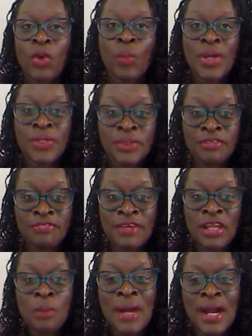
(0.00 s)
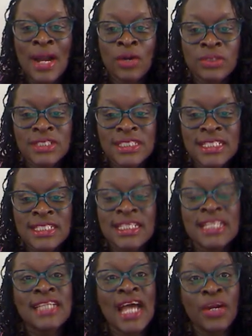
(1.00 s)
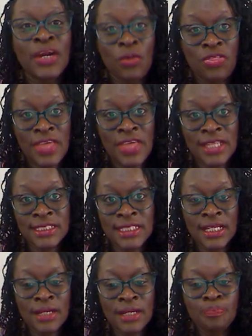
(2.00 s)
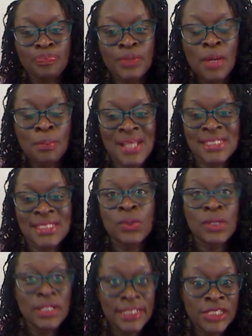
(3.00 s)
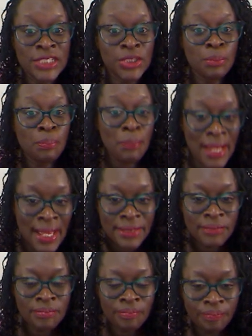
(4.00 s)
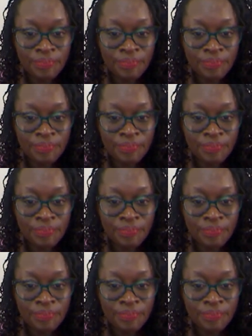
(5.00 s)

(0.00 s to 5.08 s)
When you develop a consistent and authentic personal leadership plan,